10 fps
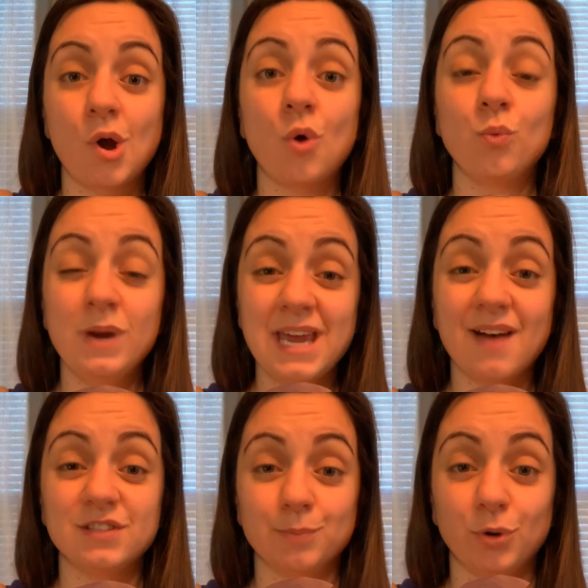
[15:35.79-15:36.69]
we have
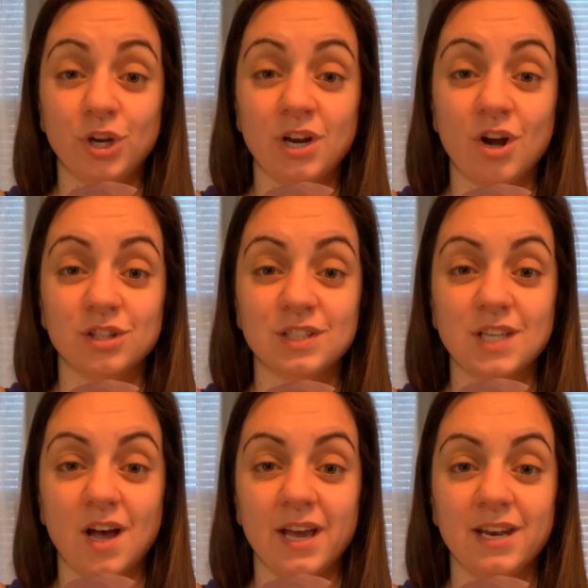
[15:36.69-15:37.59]
to put it on the
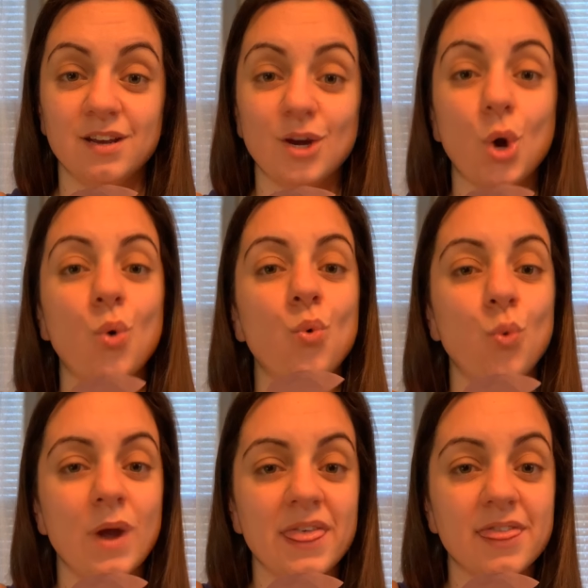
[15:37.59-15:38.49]
side
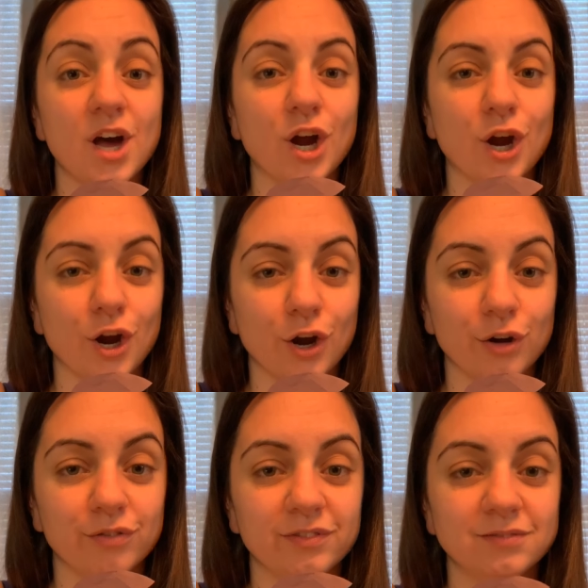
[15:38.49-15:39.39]
with a
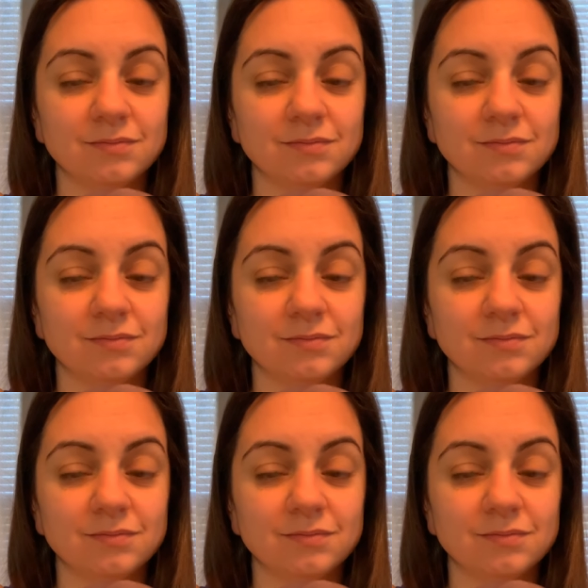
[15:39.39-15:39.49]
curve.